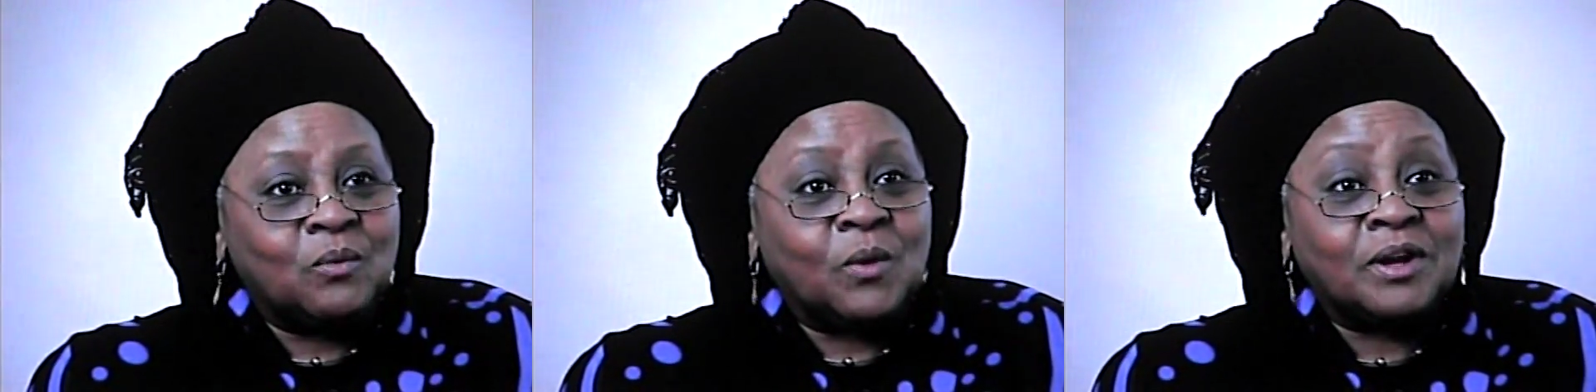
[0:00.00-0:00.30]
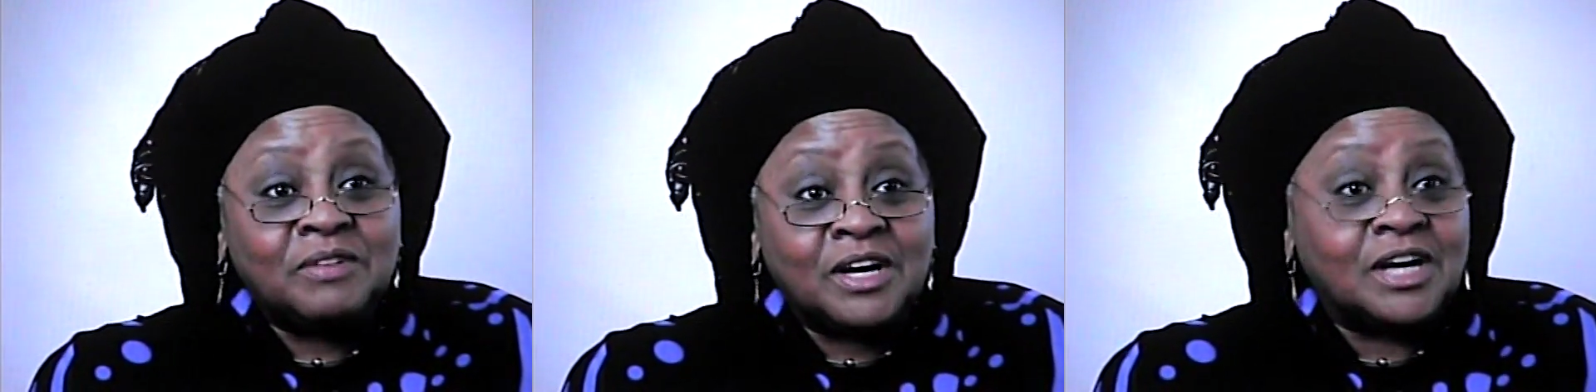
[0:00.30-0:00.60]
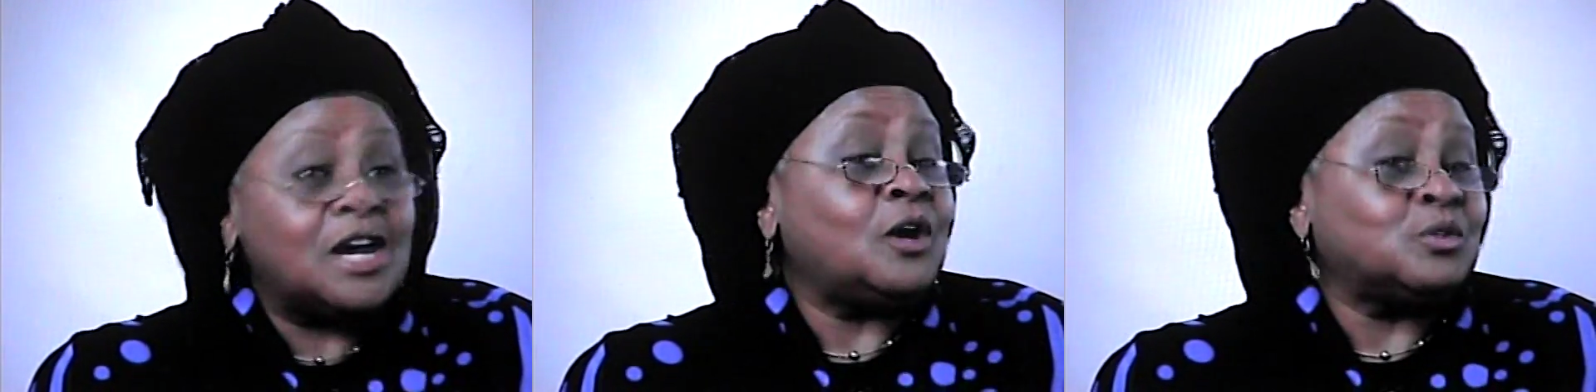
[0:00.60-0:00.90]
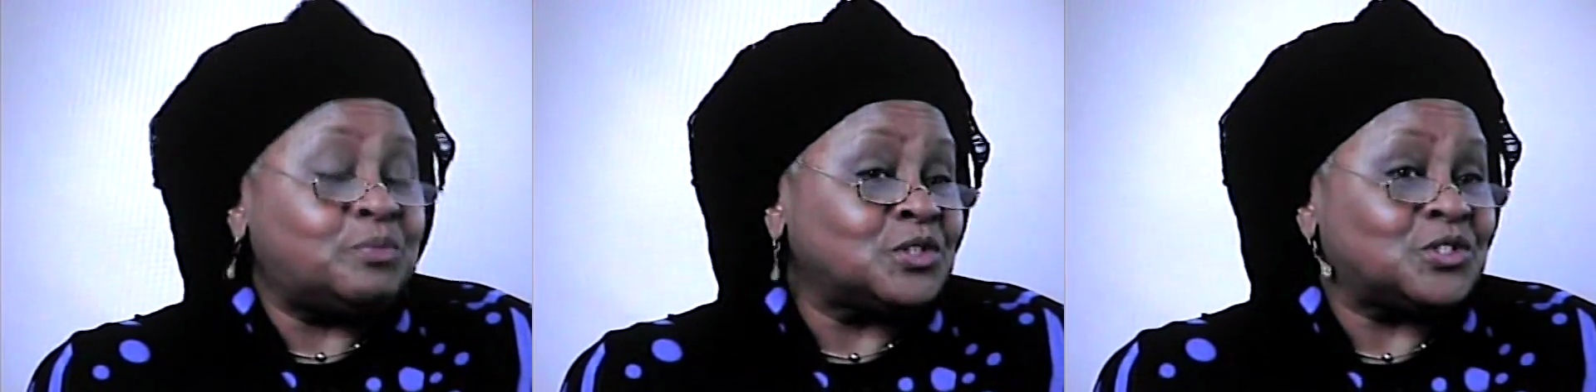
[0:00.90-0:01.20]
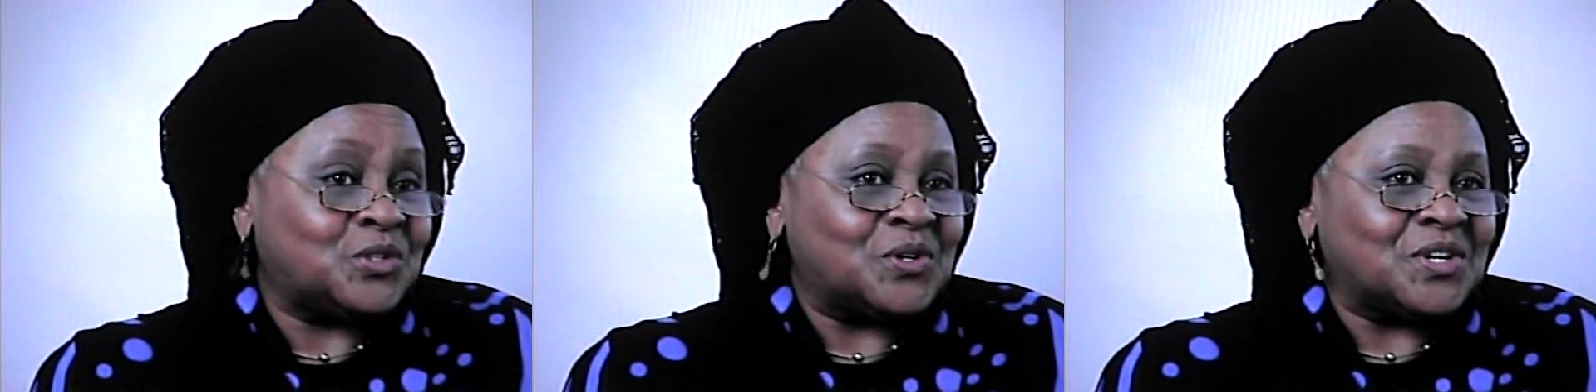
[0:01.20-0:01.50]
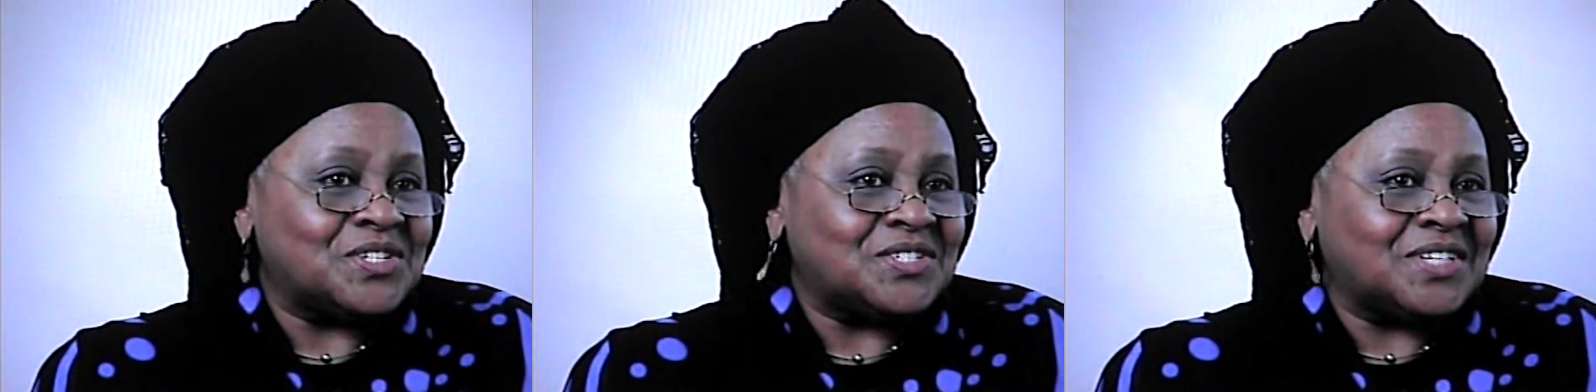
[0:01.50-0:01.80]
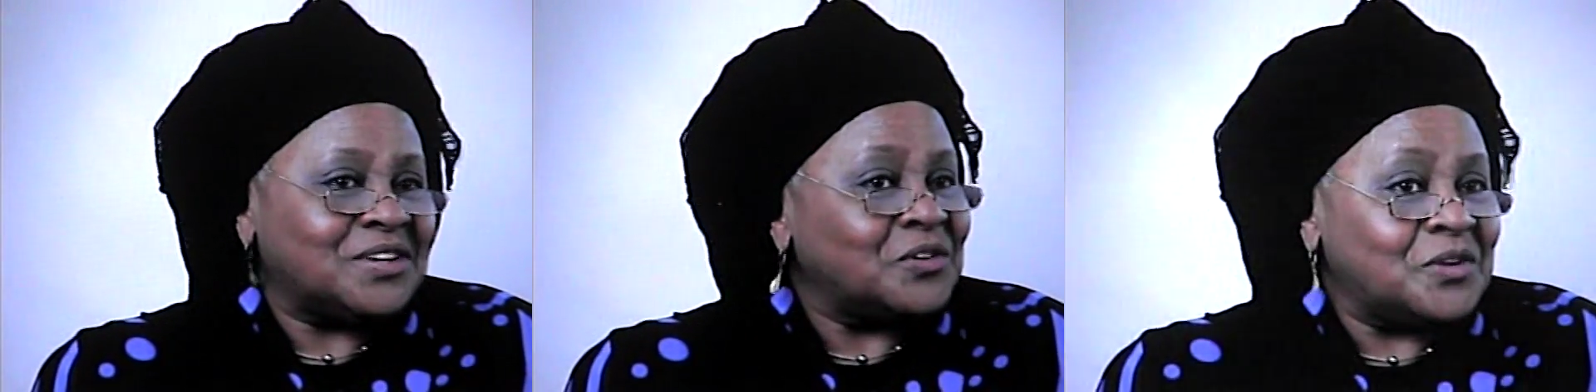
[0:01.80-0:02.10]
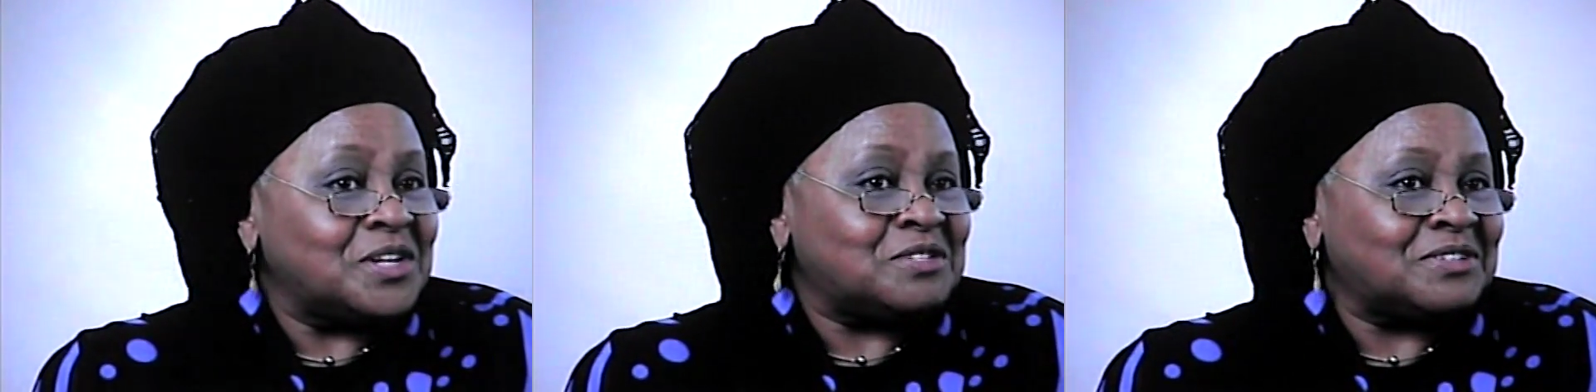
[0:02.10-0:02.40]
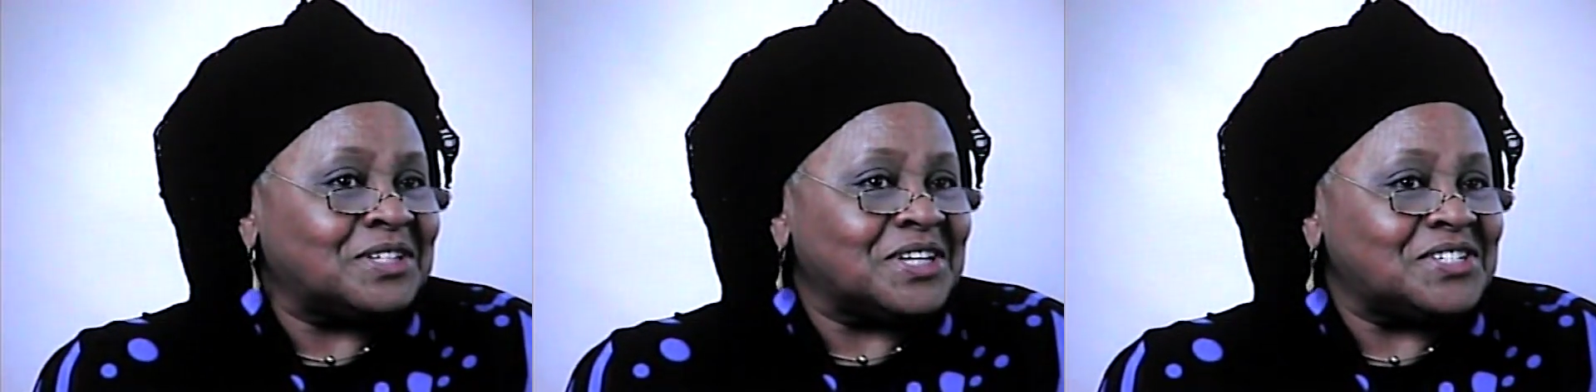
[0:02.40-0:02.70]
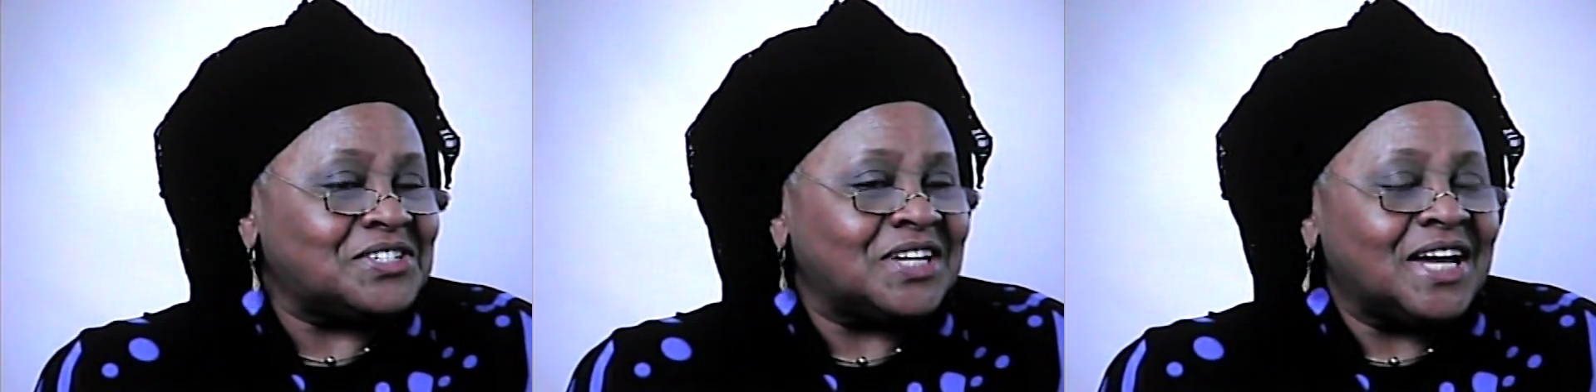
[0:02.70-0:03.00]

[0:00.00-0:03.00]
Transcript: one of the occult bookstores in Greenwich Village,